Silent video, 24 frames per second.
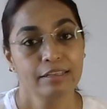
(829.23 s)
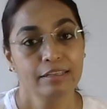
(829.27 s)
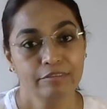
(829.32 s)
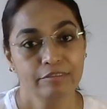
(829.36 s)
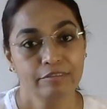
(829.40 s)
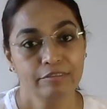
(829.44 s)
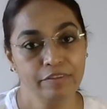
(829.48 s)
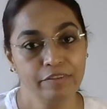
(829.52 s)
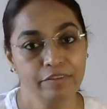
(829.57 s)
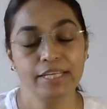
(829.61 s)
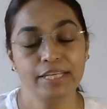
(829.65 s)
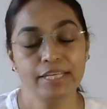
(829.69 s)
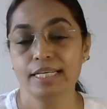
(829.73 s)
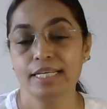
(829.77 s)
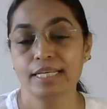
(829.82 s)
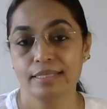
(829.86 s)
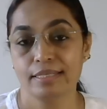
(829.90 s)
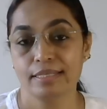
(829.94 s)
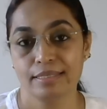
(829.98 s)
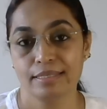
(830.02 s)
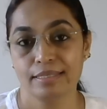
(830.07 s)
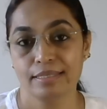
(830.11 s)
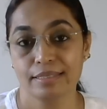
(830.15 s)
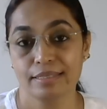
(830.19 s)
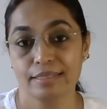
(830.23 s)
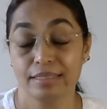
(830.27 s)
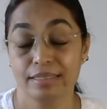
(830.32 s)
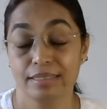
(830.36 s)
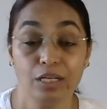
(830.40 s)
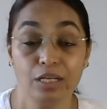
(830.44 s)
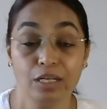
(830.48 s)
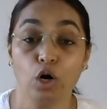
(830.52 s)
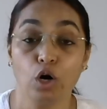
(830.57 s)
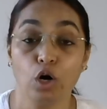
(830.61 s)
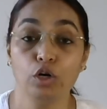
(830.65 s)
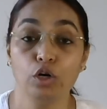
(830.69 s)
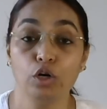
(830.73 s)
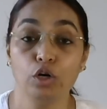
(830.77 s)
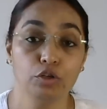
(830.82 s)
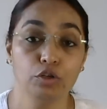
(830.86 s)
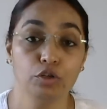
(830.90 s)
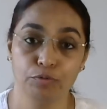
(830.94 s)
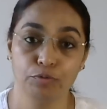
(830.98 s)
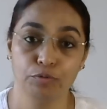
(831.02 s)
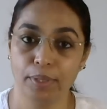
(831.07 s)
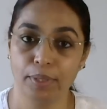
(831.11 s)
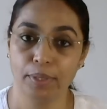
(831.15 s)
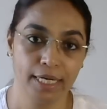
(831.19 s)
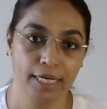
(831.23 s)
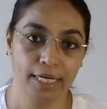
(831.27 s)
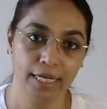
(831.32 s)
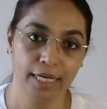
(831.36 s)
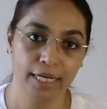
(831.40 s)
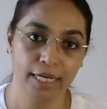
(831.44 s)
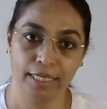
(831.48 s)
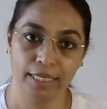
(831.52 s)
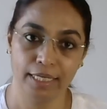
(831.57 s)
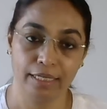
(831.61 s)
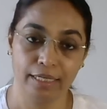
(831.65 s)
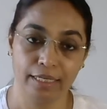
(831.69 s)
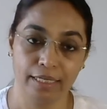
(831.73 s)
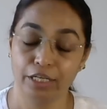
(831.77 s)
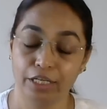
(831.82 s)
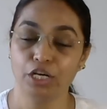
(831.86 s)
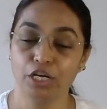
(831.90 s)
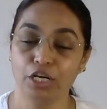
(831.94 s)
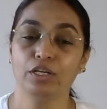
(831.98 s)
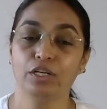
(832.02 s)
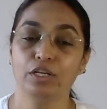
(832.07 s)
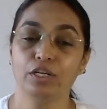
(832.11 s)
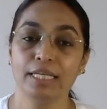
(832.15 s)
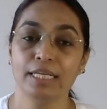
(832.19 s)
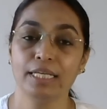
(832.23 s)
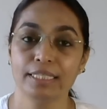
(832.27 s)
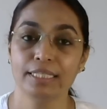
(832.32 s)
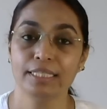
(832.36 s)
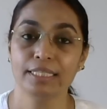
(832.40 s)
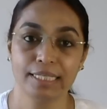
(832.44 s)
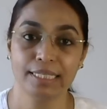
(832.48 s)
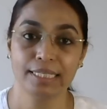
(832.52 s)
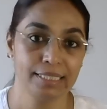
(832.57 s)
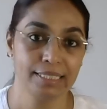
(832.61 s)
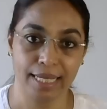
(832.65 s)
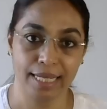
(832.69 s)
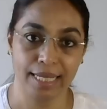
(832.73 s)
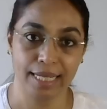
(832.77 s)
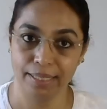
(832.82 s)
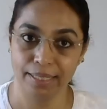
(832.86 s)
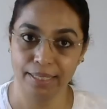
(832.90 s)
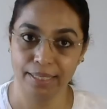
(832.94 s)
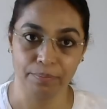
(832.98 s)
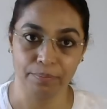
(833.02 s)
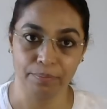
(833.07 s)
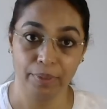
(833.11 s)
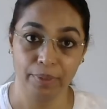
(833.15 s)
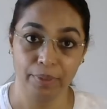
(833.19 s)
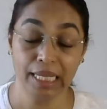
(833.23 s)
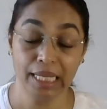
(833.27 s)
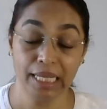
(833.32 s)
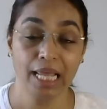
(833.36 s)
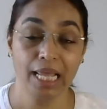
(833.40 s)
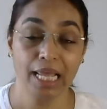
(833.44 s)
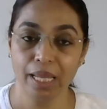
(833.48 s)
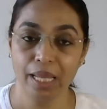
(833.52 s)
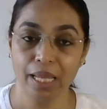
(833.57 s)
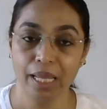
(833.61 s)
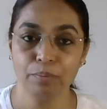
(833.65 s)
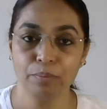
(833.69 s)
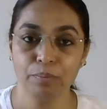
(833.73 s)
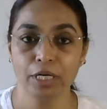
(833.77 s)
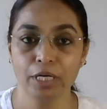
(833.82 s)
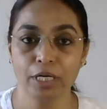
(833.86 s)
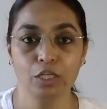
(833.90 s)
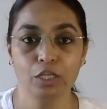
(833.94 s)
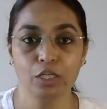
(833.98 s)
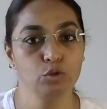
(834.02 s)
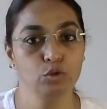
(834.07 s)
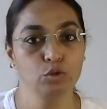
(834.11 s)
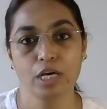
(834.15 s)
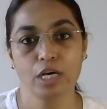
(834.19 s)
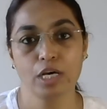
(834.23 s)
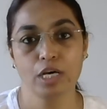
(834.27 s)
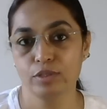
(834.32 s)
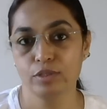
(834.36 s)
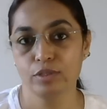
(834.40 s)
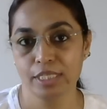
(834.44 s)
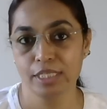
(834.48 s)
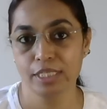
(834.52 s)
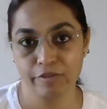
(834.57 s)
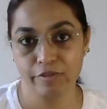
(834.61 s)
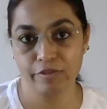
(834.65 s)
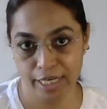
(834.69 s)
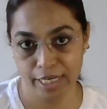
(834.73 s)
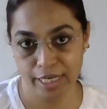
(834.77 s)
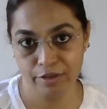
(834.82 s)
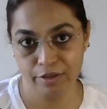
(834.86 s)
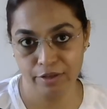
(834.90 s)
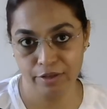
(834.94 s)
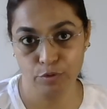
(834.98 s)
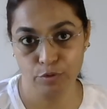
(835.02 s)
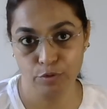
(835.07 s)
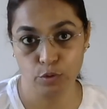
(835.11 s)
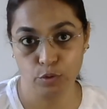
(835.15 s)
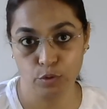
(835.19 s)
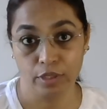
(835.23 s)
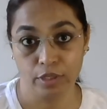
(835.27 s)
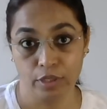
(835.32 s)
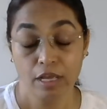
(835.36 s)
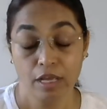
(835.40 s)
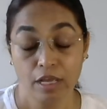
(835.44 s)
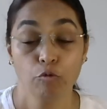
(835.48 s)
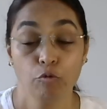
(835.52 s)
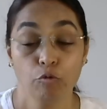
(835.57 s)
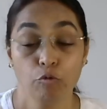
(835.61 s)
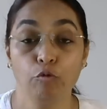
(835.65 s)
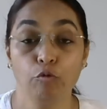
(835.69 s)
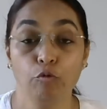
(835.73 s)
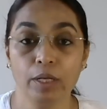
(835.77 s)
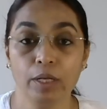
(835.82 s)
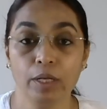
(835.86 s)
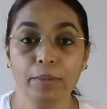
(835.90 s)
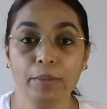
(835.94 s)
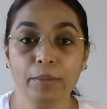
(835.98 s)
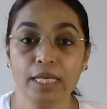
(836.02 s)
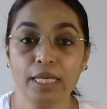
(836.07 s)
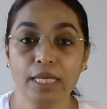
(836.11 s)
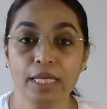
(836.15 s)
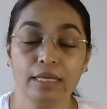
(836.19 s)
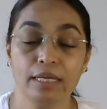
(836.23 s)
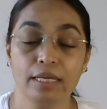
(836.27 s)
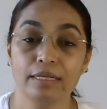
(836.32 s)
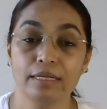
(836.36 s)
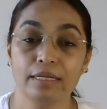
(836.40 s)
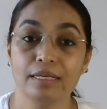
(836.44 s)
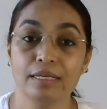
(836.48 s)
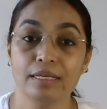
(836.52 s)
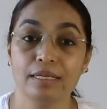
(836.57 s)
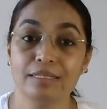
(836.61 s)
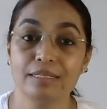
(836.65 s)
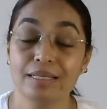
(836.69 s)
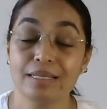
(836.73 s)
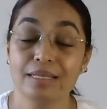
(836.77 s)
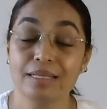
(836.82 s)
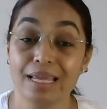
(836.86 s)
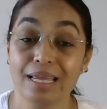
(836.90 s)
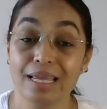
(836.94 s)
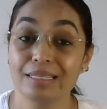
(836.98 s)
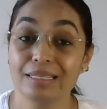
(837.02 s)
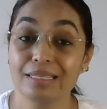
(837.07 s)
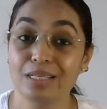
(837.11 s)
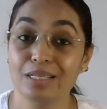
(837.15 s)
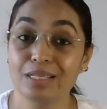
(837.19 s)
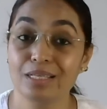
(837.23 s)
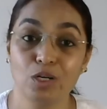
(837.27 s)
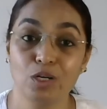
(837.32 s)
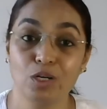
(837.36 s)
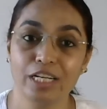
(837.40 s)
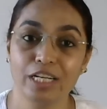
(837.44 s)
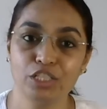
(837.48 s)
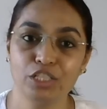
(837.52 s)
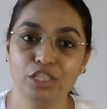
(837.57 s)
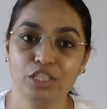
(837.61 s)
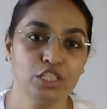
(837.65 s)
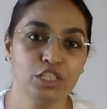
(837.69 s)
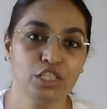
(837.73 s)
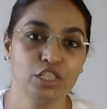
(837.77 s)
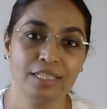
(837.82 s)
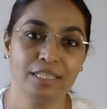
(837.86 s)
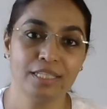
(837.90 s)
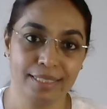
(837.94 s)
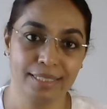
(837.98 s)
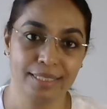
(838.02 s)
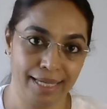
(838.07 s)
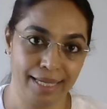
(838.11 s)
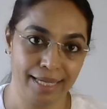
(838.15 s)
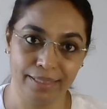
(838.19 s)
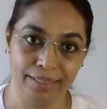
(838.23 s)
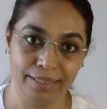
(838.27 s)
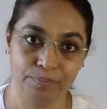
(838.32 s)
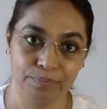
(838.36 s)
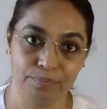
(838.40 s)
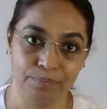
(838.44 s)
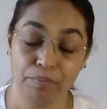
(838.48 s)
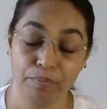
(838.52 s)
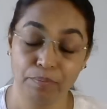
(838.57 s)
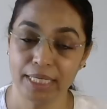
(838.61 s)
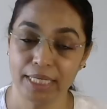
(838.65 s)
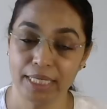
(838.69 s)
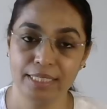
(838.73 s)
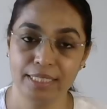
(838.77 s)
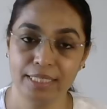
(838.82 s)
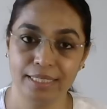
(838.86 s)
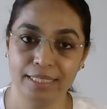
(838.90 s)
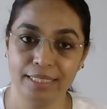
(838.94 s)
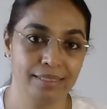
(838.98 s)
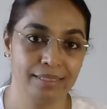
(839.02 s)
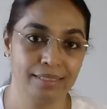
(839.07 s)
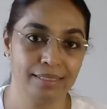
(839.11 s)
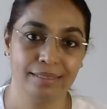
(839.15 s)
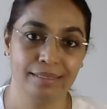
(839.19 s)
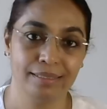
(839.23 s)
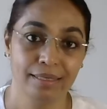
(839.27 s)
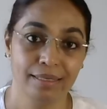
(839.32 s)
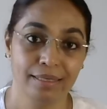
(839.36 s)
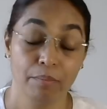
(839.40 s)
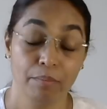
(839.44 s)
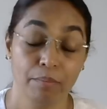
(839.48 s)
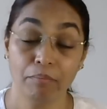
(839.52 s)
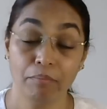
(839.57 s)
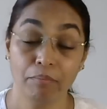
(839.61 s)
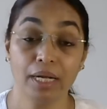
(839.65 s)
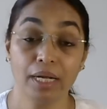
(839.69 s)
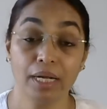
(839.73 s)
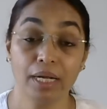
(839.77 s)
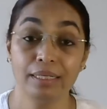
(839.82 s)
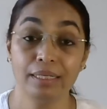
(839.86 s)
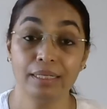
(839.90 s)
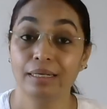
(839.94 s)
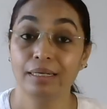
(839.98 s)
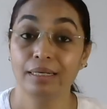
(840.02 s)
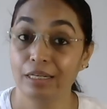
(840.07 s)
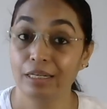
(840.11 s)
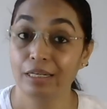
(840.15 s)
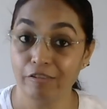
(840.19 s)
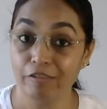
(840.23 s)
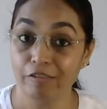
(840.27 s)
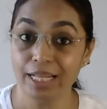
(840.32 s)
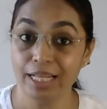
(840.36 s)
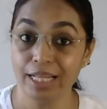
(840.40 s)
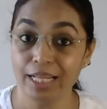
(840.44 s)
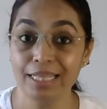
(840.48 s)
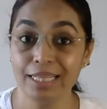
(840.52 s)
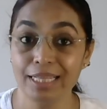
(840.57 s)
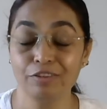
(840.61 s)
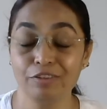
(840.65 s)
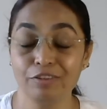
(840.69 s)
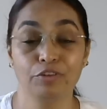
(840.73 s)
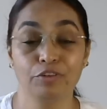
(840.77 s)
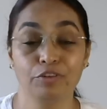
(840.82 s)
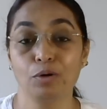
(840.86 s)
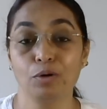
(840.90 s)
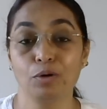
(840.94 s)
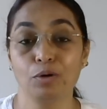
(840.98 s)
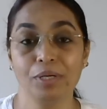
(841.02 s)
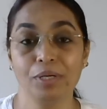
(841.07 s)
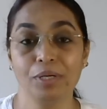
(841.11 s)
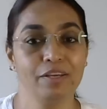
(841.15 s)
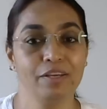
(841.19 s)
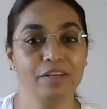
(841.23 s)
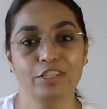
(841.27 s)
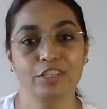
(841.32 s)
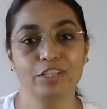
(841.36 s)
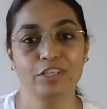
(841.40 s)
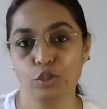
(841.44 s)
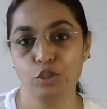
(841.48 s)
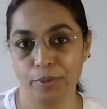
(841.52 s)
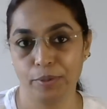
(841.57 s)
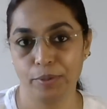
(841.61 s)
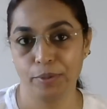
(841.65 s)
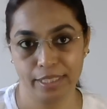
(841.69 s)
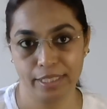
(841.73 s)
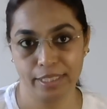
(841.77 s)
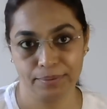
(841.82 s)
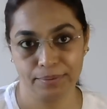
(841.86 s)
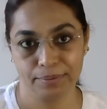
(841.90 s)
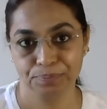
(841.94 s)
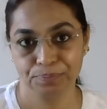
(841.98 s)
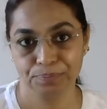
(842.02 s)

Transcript: Venus, the Lord of Bharani, during this time in April 2024 will be in its exaltation sign Pisces, but 12th from D1 Jupiter.